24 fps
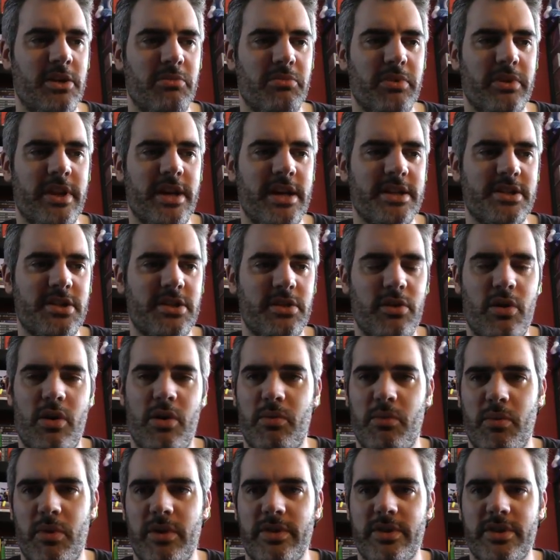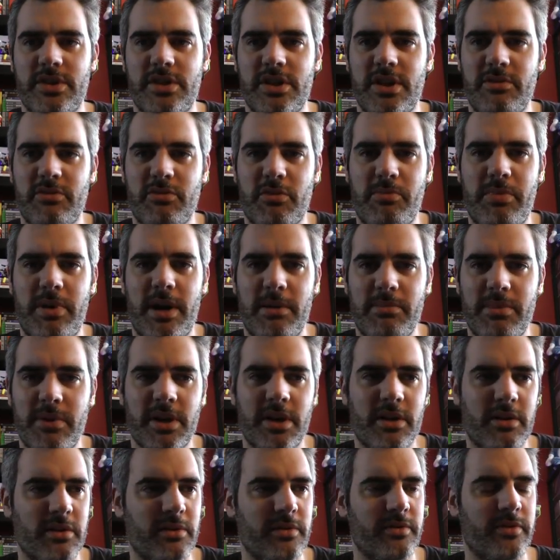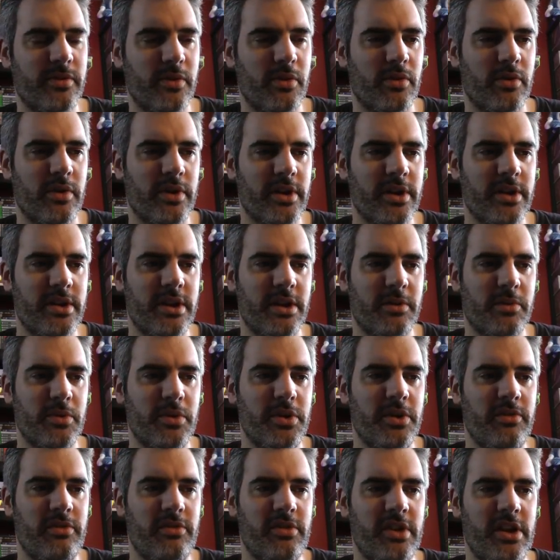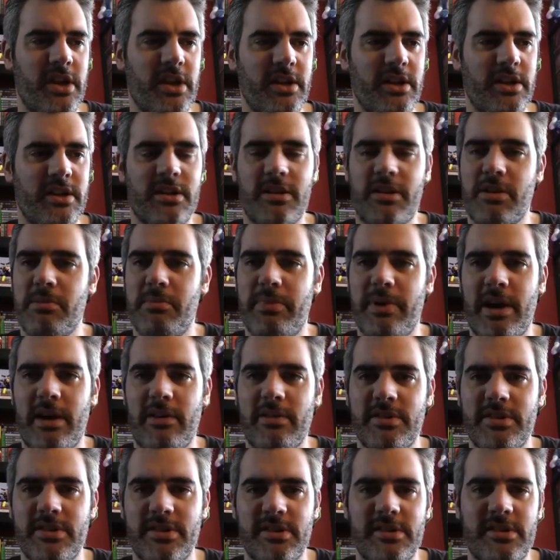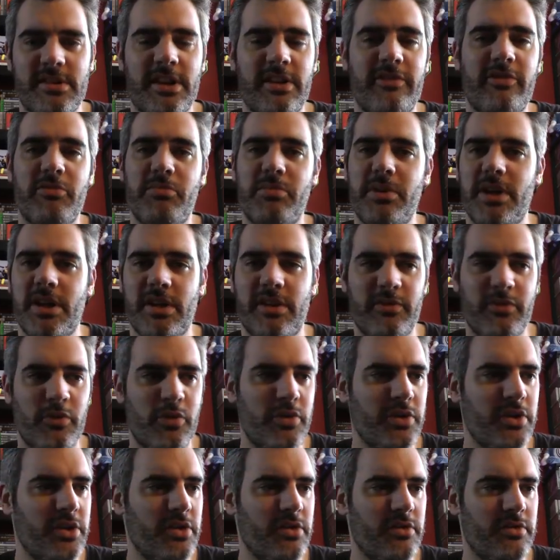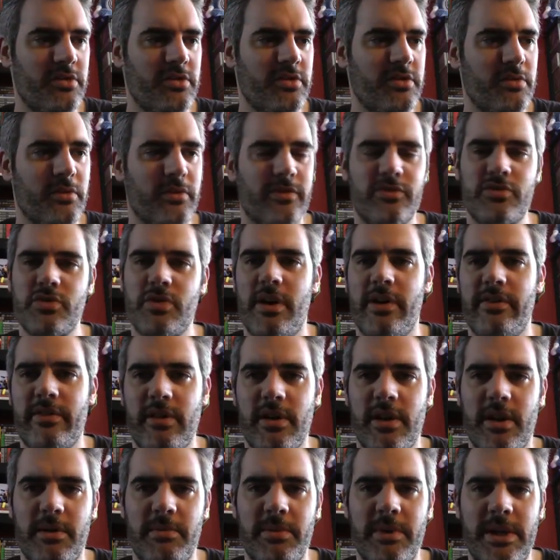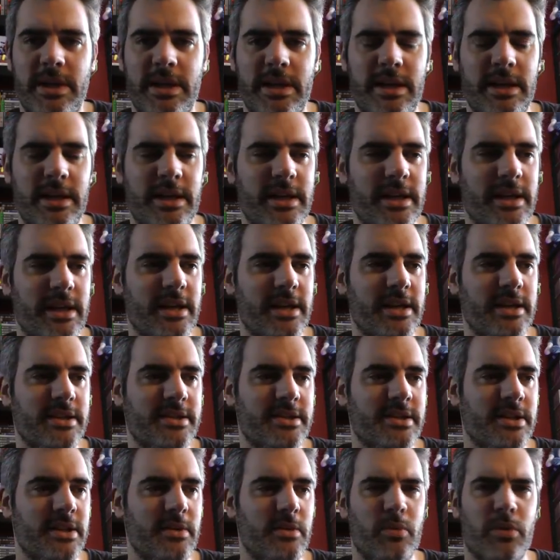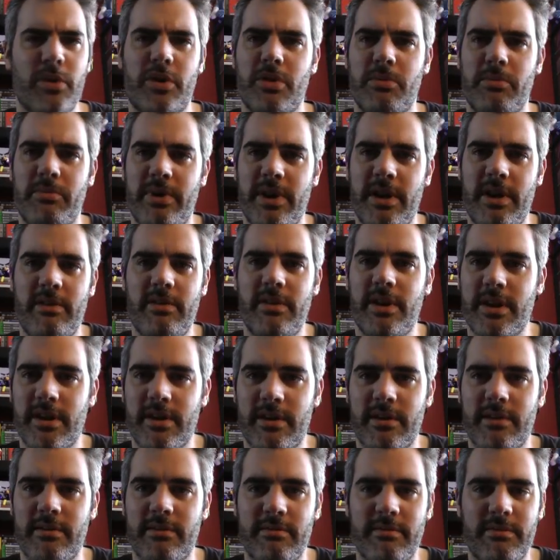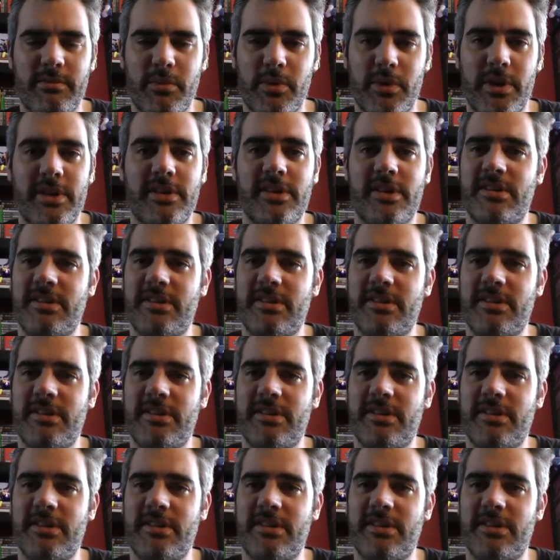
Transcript: But that's not what the general public look for, and I think what you've seen in the comparison, say for PS4 users with Drive Club, is we're comparing what is